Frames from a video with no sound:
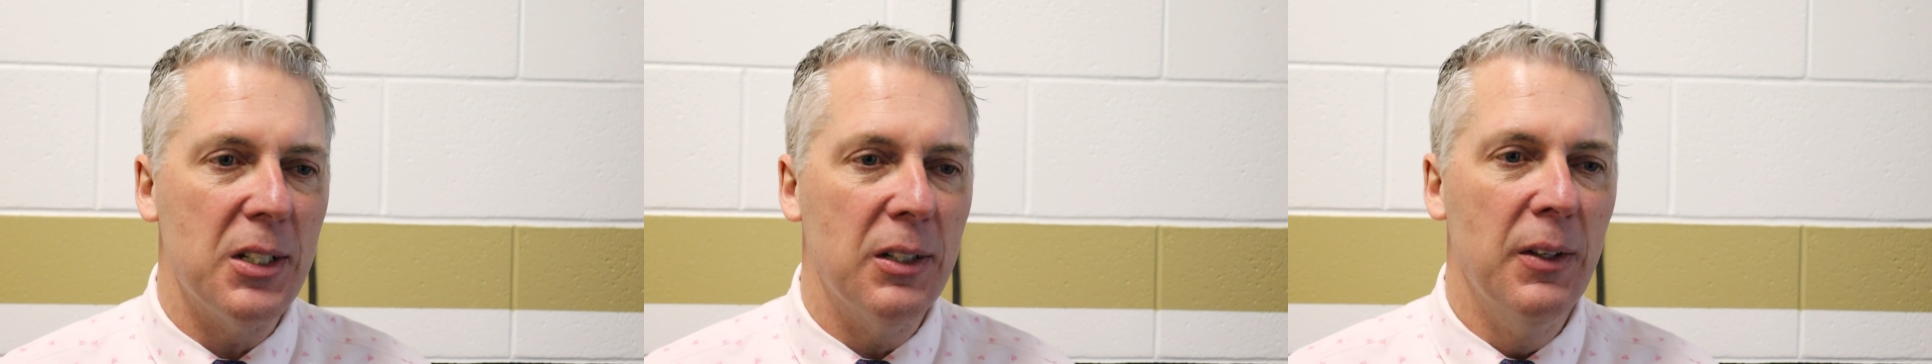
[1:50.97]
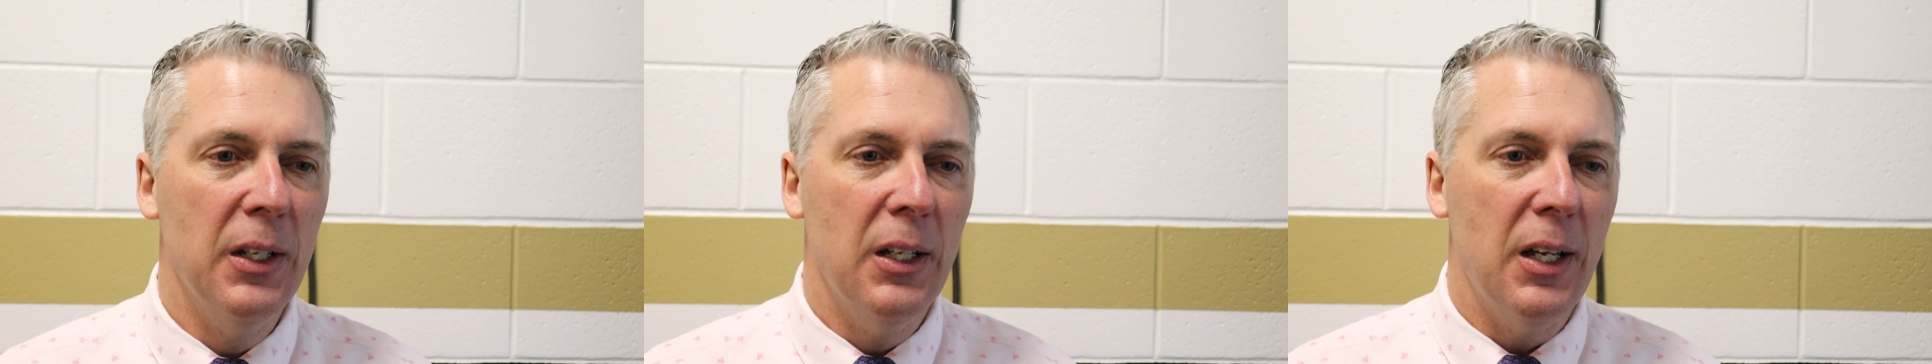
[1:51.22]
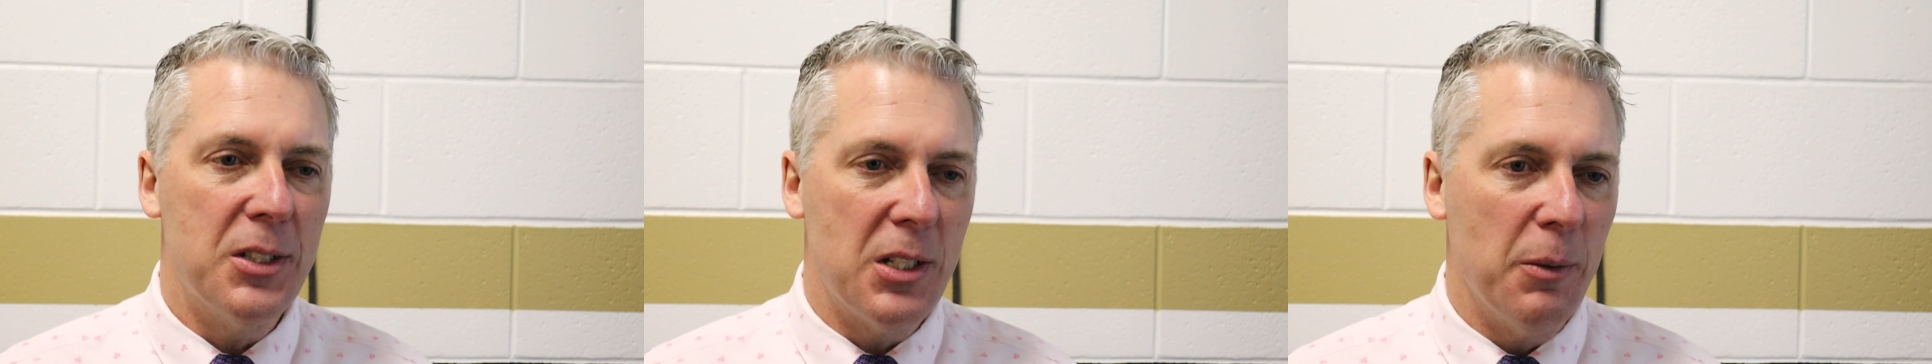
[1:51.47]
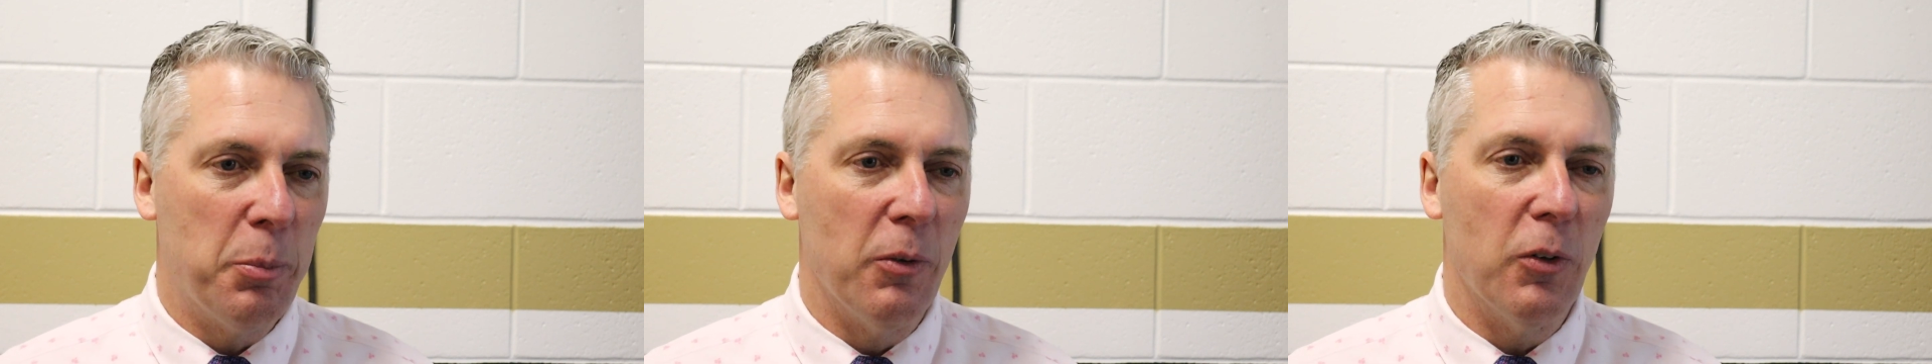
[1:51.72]
and it's
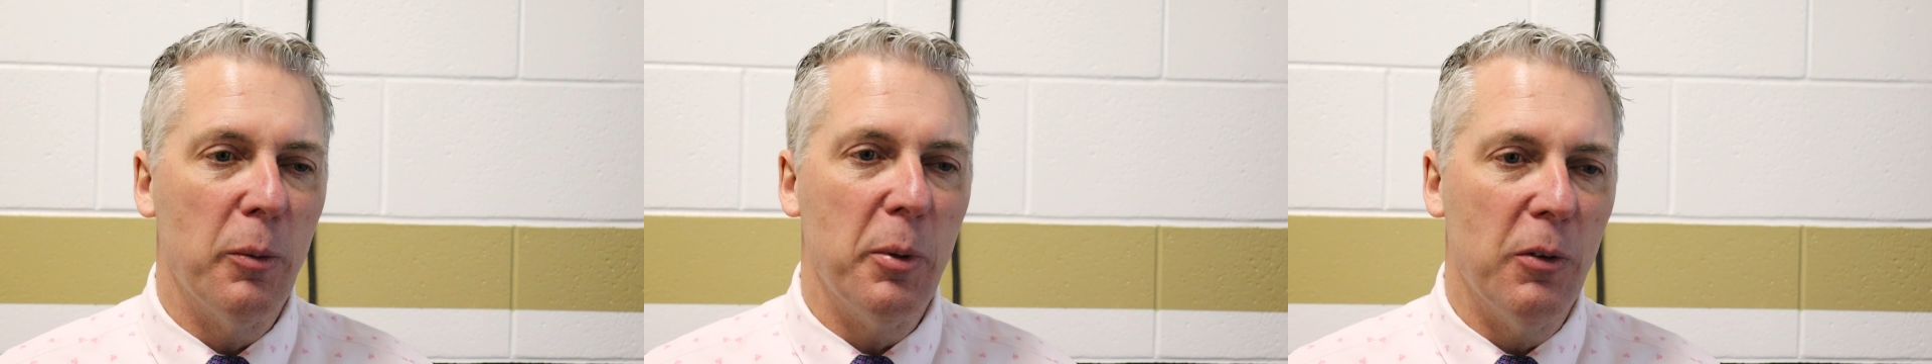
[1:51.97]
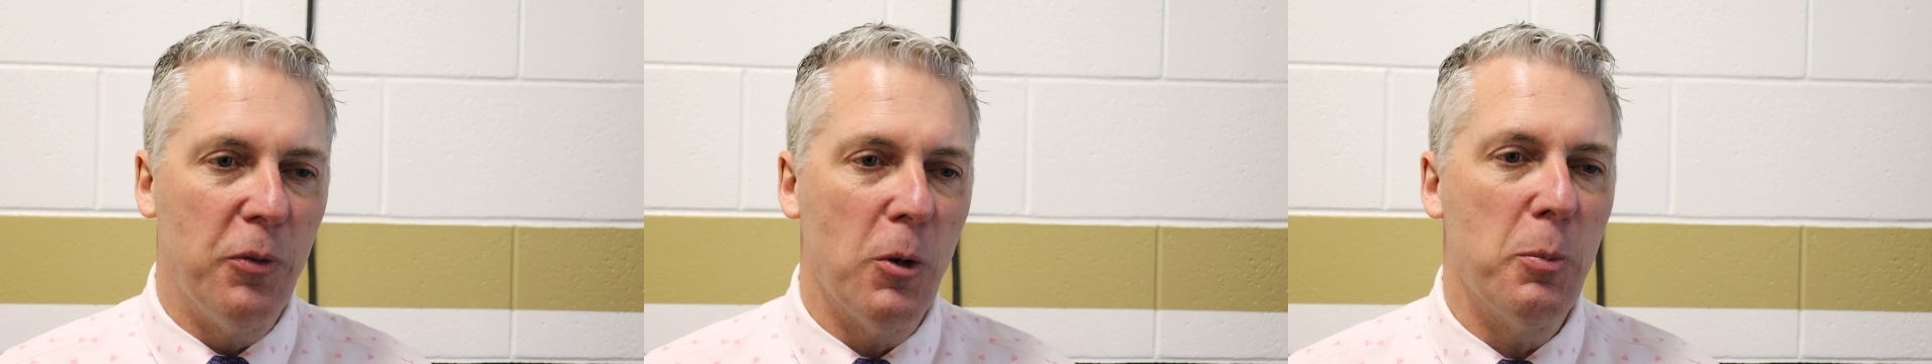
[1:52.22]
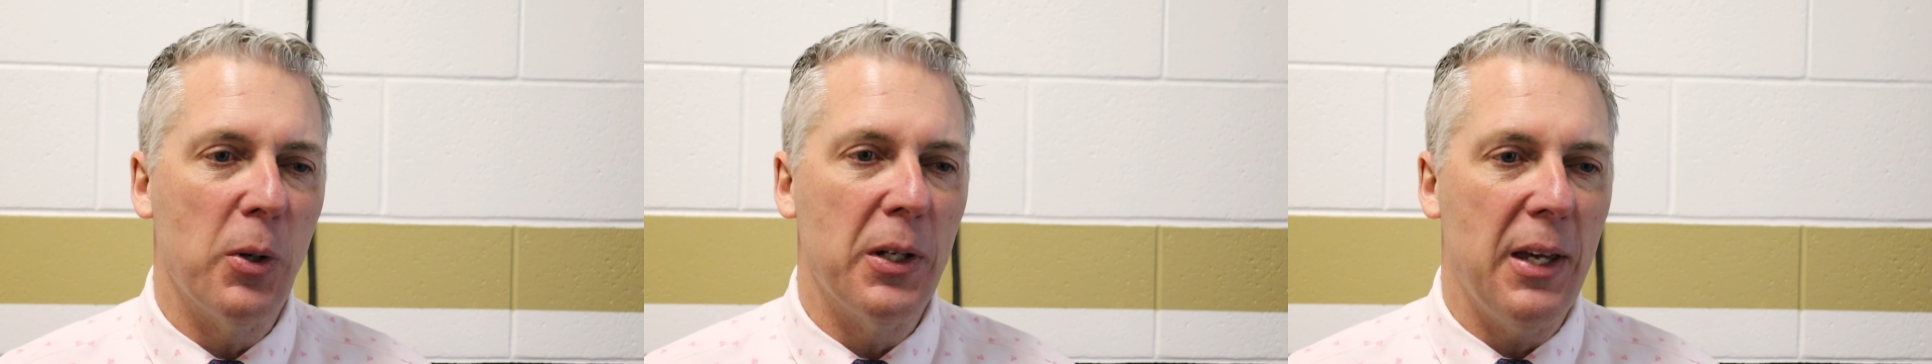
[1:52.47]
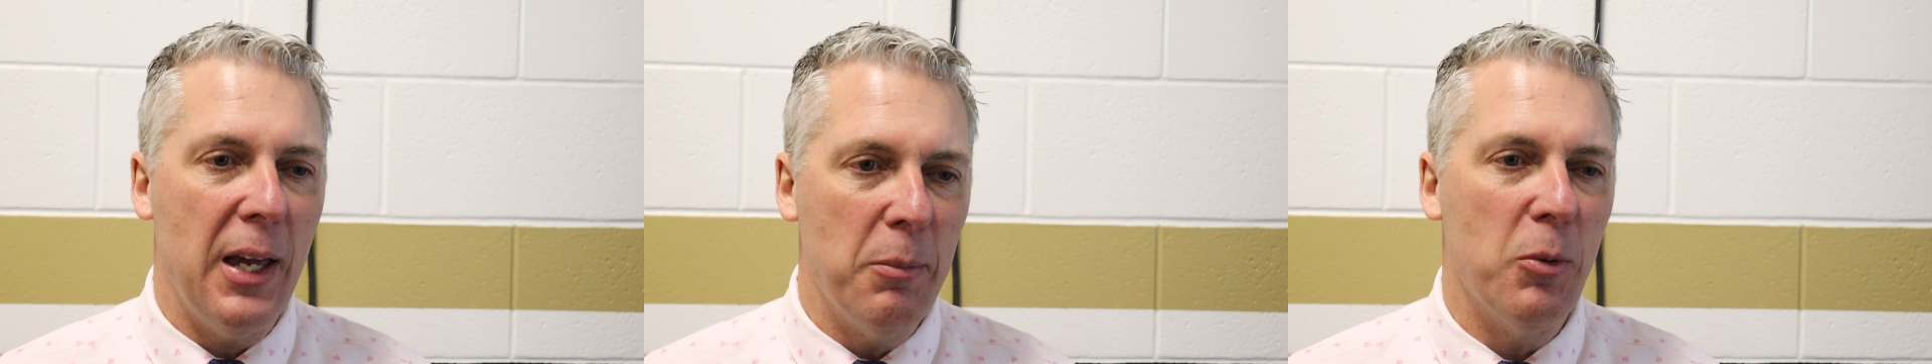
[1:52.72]
a proverbial four
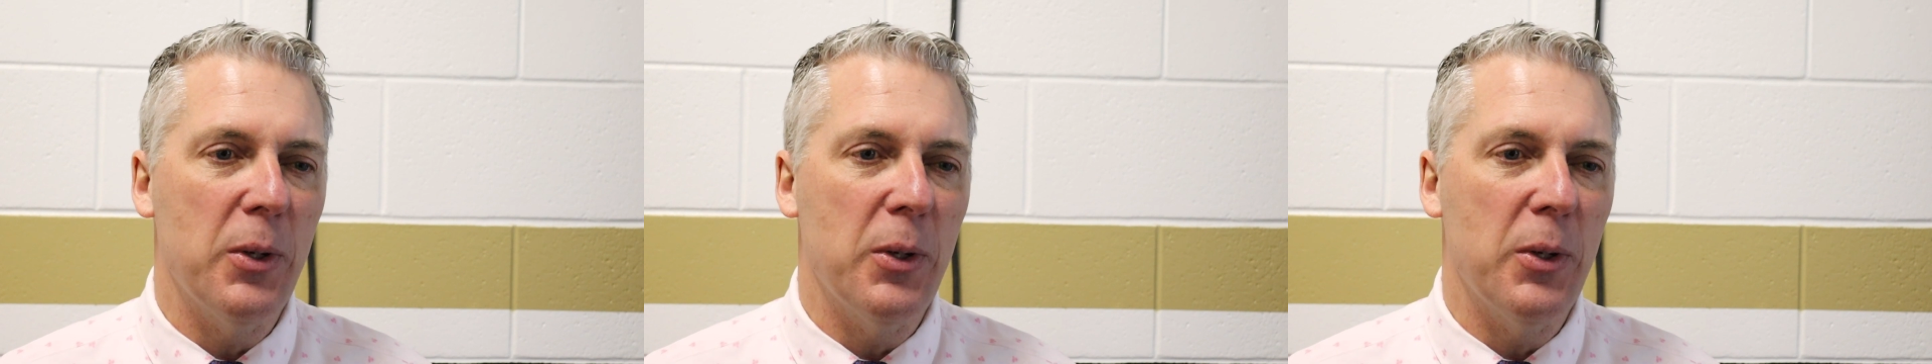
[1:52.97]
point game.